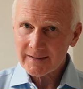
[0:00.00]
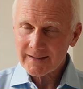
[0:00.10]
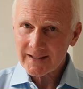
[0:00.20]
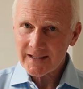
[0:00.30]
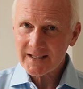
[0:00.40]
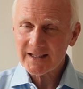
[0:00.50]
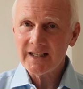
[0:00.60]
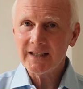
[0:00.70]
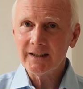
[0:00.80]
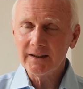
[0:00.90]

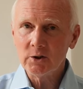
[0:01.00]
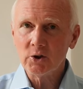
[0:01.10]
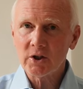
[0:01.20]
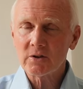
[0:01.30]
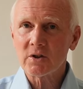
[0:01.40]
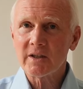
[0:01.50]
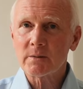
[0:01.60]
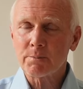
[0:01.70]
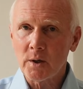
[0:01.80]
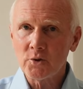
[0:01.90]
sincerely look to
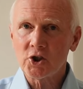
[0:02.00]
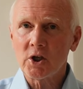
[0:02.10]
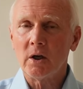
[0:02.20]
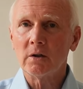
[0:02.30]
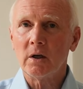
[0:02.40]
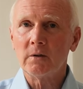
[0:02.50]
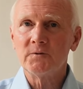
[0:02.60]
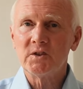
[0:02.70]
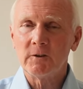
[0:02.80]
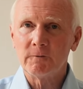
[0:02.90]
this protocol
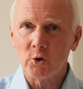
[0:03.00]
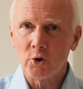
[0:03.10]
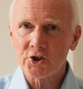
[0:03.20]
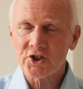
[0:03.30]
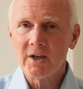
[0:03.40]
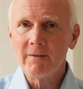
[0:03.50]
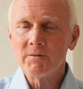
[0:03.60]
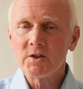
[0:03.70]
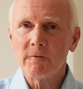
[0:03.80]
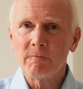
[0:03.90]
of divorce,
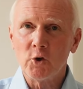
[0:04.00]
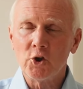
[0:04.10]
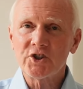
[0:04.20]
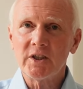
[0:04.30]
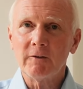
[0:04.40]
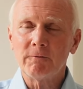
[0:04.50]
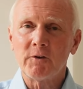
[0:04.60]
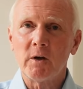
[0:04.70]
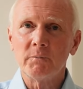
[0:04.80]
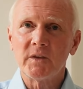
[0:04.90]
divorcing
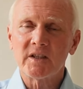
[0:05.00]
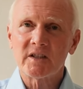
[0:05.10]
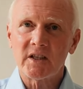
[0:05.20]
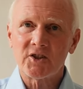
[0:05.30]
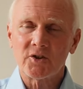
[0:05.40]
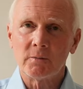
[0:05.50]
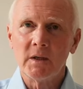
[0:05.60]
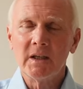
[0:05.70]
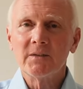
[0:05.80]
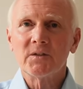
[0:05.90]
from this
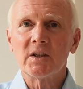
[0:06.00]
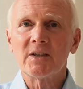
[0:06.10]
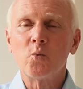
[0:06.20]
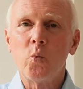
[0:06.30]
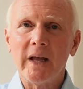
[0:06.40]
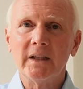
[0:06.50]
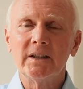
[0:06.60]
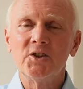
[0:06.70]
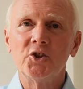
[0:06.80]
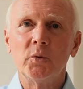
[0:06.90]
system that has
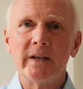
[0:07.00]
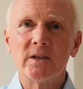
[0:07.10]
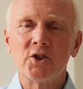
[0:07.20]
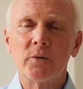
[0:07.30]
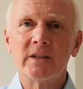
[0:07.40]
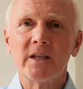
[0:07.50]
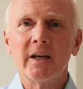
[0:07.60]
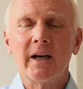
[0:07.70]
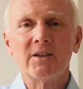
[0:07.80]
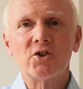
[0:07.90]
welded you into it
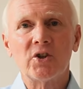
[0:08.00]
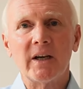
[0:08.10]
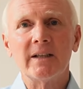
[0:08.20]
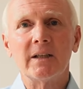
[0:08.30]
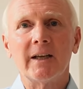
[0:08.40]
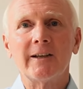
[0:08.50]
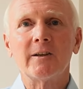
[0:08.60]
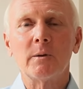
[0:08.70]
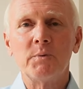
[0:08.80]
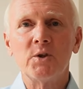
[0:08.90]
and tried, like
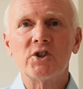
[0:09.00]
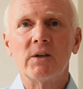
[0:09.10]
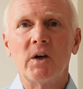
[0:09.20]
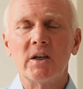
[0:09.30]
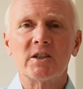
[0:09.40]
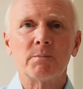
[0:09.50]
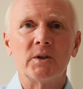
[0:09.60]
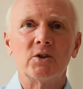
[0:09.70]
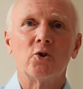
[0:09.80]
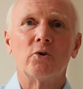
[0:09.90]
an abusive
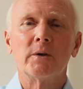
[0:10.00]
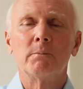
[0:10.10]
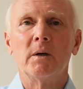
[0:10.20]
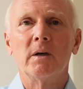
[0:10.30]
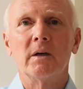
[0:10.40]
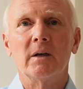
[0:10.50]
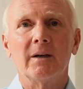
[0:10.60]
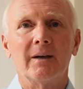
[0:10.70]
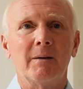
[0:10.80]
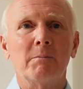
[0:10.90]
husband or a,
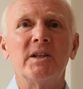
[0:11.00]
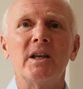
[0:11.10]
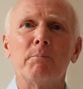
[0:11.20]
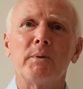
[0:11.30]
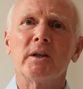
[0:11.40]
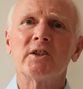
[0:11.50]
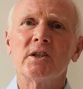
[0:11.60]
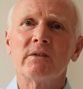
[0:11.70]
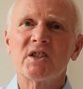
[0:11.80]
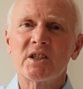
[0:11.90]
a, a
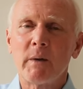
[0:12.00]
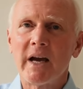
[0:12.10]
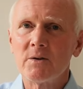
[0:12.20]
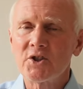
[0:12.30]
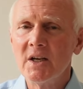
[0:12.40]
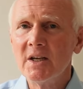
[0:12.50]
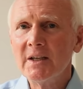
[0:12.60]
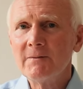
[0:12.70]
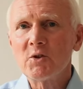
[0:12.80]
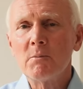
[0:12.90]
manipulative spouse,
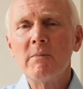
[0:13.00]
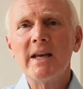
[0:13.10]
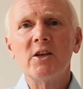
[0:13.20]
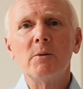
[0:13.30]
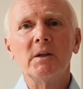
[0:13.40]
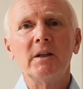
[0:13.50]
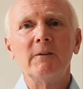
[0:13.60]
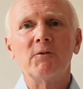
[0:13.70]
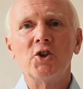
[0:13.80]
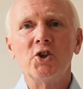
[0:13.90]
to make you
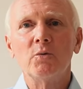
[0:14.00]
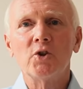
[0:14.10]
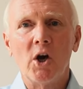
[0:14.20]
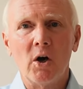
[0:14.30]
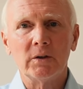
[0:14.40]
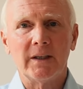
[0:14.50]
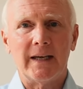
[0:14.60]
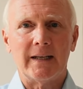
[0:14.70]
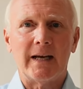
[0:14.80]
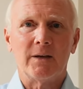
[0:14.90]
believe that you can't
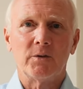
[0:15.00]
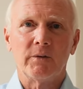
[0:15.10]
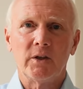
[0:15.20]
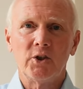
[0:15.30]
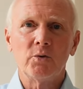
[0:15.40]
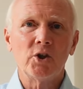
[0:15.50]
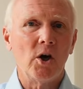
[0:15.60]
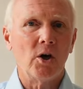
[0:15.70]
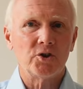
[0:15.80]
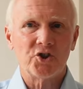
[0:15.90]
get out of it, you
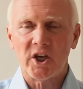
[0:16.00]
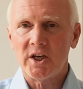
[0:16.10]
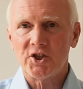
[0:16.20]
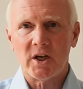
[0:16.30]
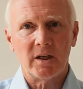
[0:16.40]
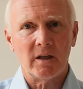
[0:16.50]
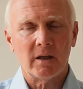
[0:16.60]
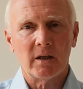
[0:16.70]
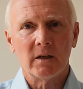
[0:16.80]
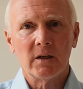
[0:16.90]
can't change
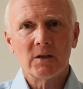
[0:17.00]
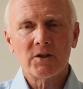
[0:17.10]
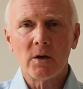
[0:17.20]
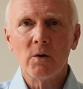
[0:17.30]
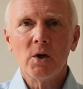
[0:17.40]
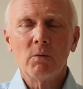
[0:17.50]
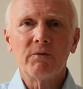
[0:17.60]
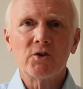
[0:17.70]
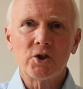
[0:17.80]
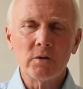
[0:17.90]
anything. So
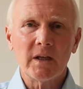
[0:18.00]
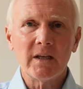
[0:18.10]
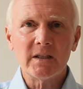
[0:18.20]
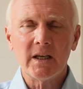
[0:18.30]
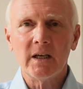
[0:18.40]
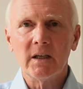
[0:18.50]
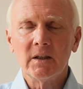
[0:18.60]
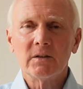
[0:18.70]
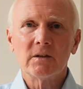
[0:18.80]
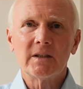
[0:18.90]
we've two things here,
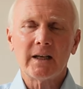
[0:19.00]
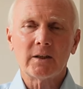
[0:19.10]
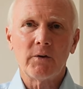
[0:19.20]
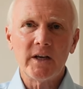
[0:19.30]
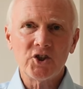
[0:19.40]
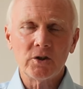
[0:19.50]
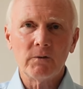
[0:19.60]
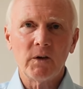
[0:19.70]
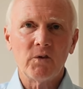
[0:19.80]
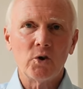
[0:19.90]
the declaration
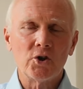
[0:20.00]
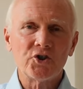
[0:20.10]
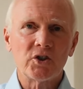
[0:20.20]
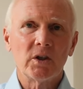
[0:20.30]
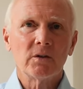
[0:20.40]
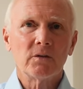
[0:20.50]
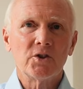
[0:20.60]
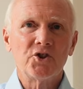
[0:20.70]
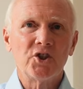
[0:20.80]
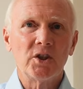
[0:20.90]
of divorce,
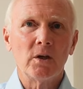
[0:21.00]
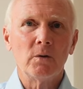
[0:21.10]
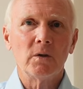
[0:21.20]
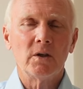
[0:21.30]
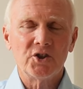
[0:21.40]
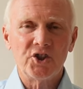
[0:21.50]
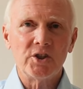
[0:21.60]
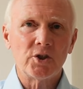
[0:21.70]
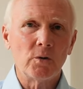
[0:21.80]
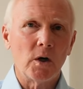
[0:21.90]
the
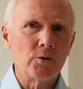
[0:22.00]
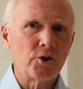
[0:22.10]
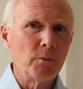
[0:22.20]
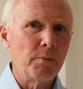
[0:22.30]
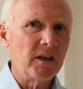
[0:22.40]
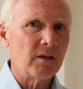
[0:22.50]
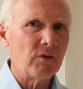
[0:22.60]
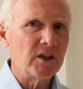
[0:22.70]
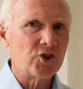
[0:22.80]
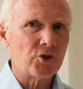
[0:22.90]

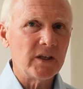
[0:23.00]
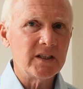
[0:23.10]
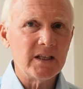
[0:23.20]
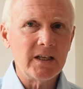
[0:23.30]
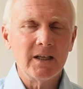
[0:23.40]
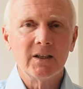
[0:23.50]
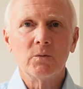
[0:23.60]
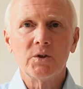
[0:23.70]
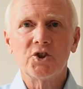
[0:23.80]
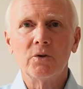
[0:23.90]
G202P3 uh, treaty,
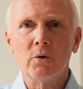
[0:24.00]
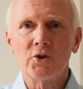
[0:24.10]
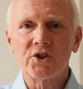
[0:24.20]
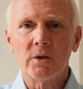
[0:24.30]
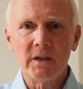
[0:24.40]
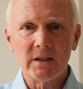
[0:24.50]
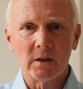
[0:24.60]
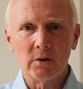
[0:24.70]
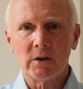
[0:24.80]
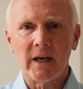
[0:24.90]
which you also need
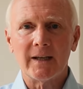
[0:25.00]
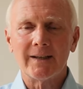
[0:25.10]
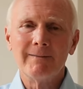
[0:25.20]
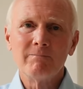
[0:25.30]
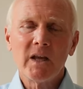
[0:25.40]
to look at.